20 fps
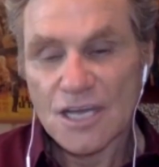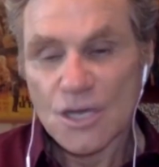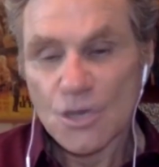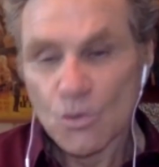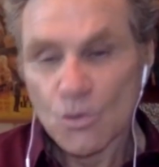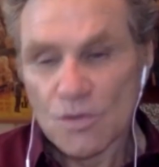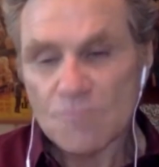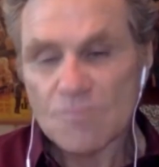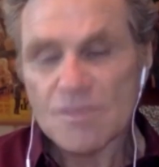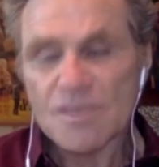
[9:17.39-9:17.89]
and
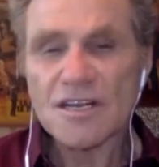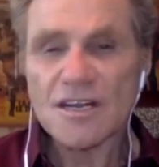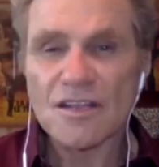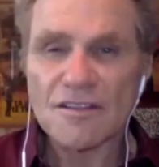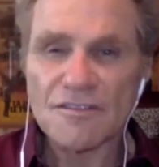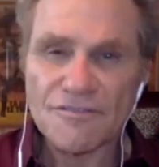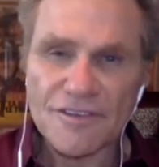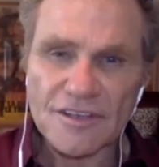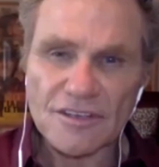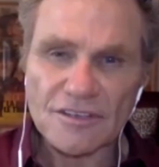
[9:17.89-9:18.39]
we meet
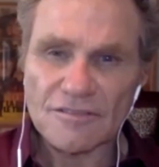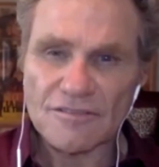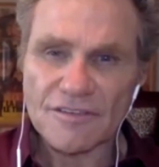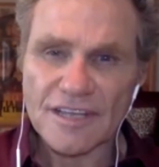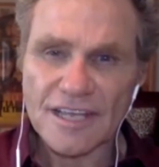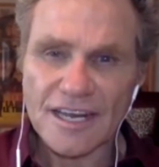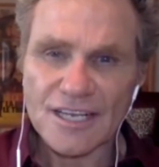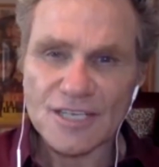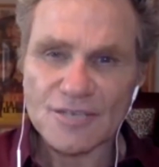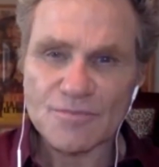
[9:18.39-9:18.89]
on the field
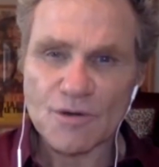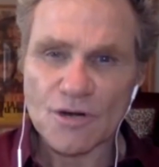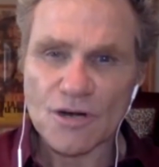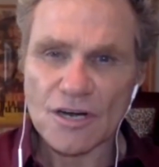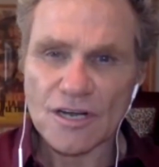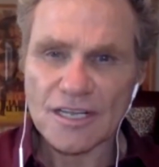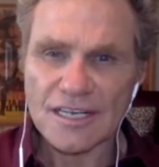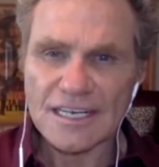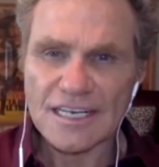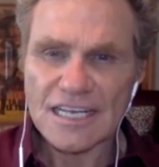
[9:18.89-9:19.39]
of
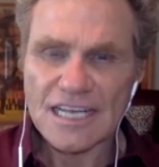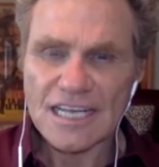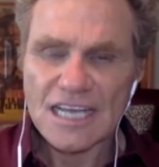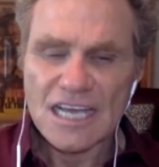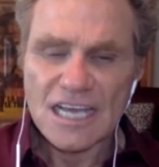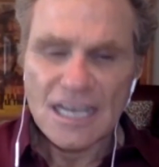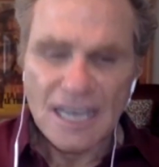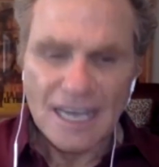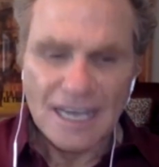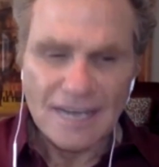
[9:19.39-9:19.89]
Gettysburg, and
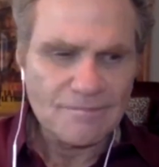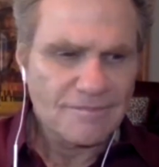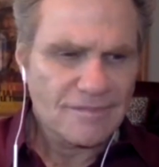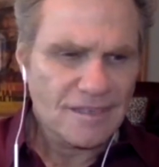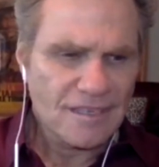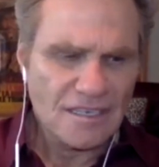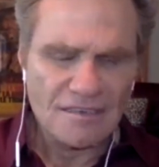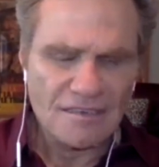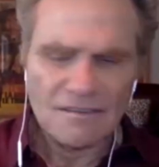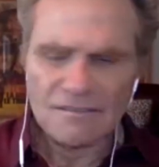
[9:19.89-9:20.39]

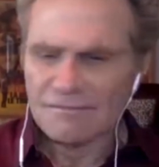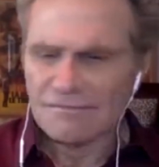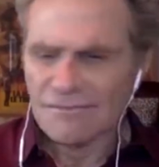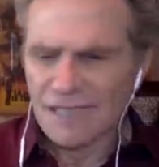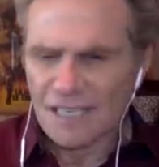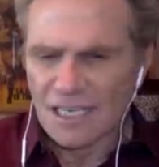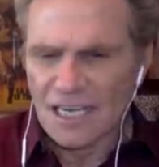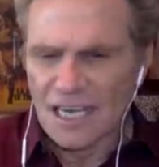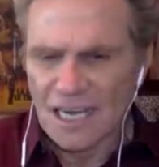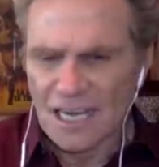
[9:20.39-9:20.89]
I'm, you know,
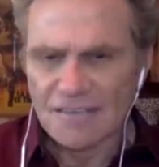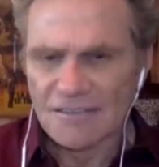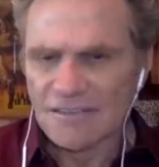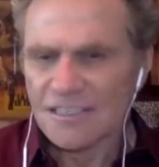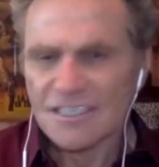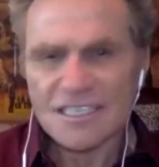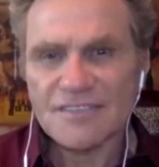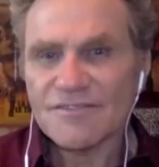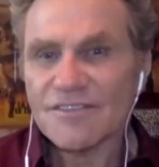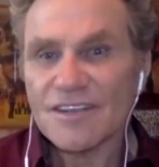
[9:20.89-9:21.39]
a guy
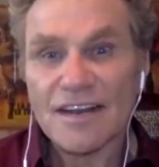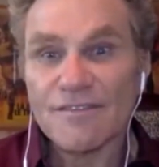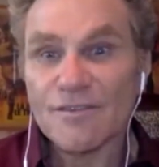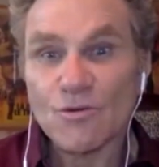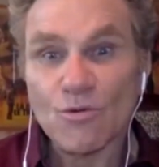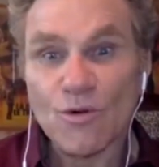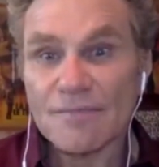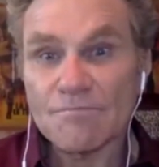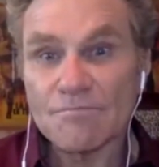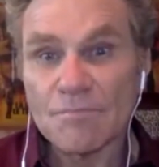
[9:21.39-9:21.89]
who doesn't even have
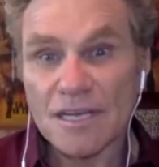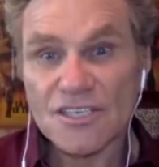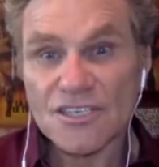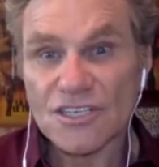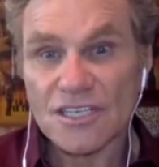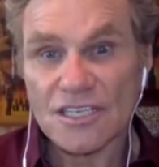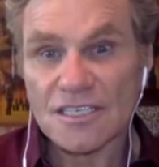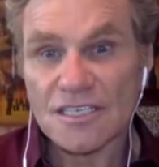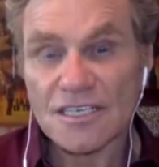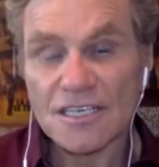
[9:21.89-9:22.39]
the right
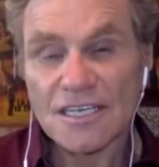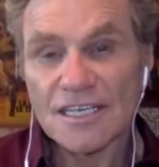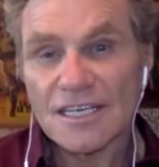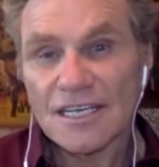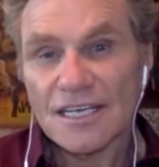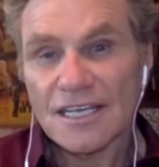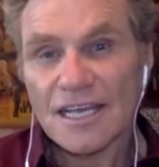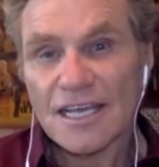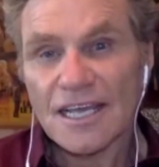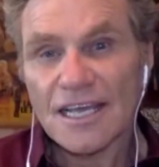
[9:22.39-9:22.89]
musket,
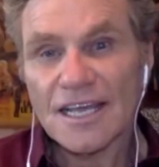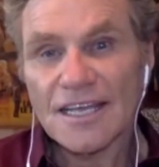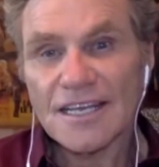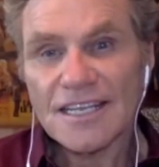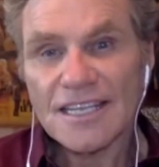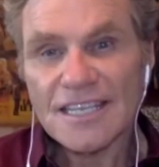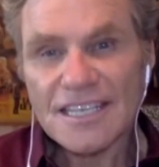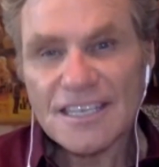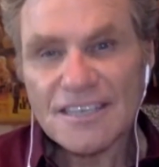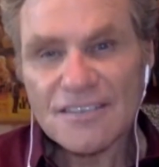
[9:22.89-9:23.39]

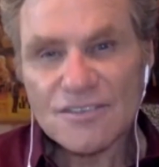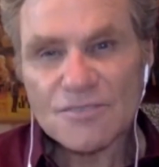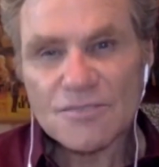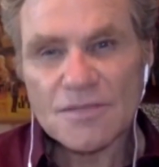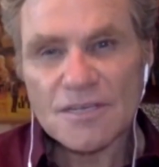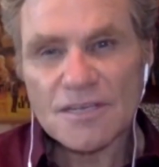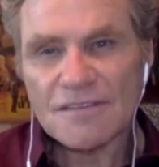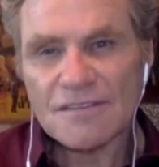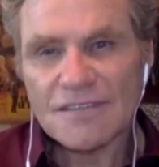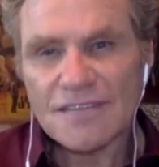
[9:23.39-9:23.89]
and he gives
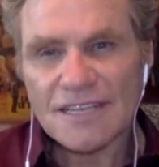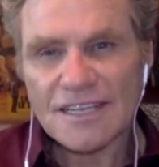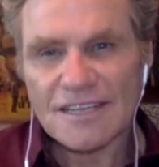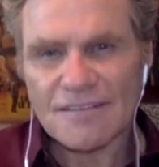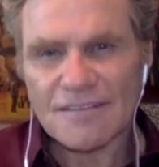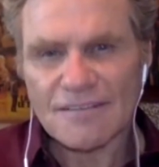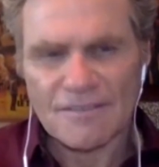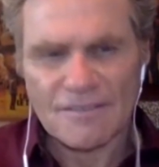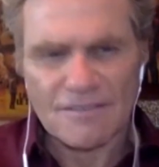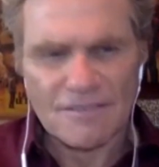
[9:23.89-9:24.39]
me,
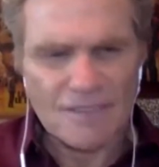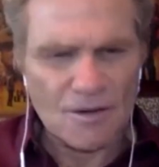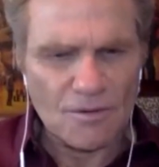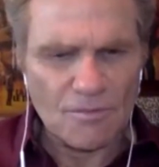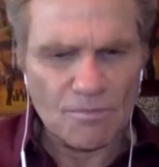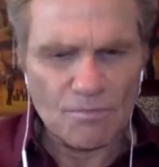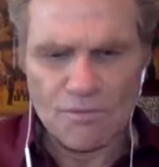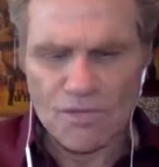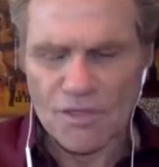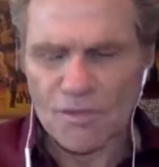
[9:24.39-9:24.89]
you
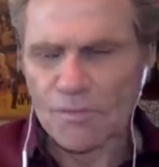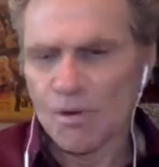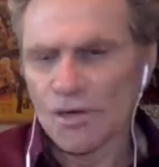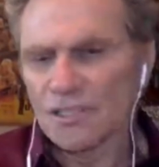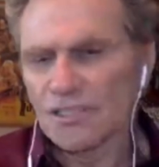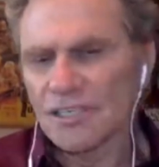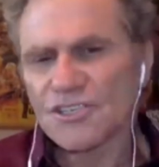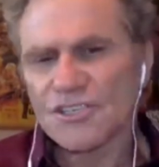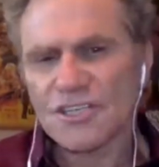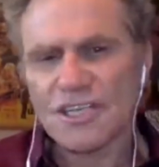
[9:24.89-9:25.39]
know, the
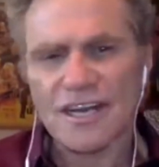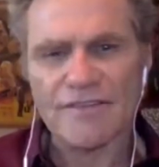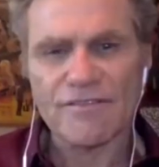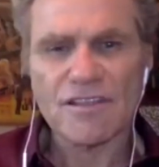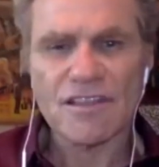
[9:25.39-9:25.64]
bullets